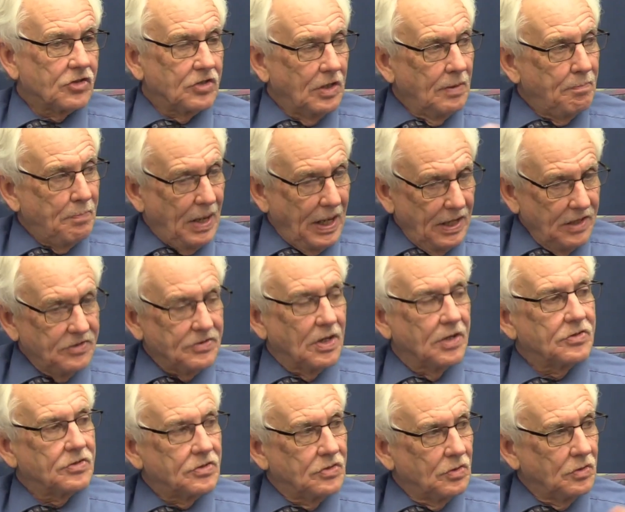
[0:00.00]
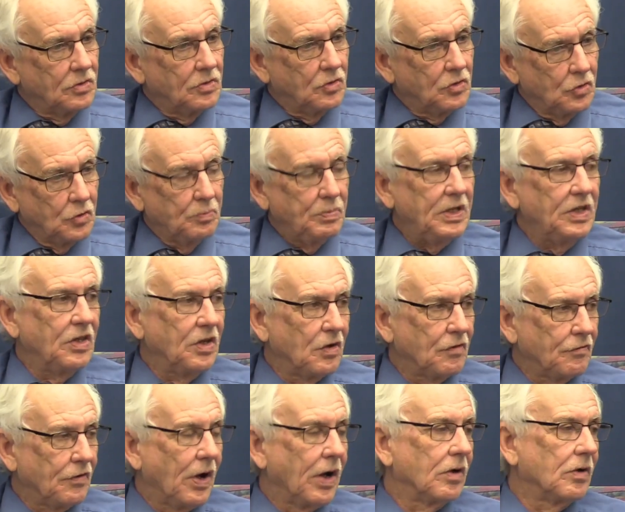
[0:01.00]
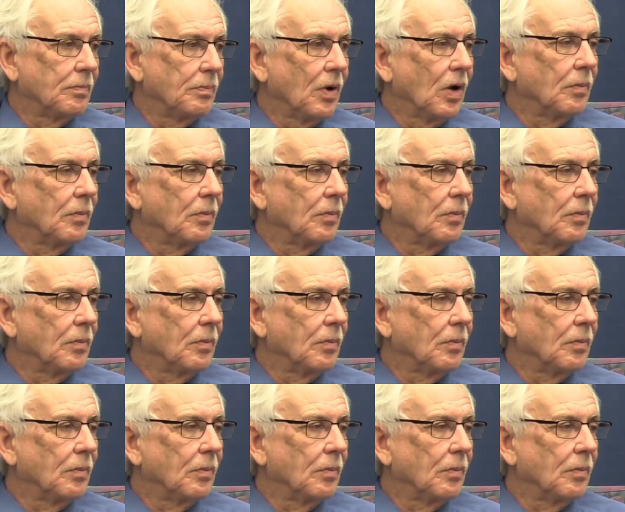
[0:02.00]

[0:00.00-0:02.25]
pays us to be their fire department.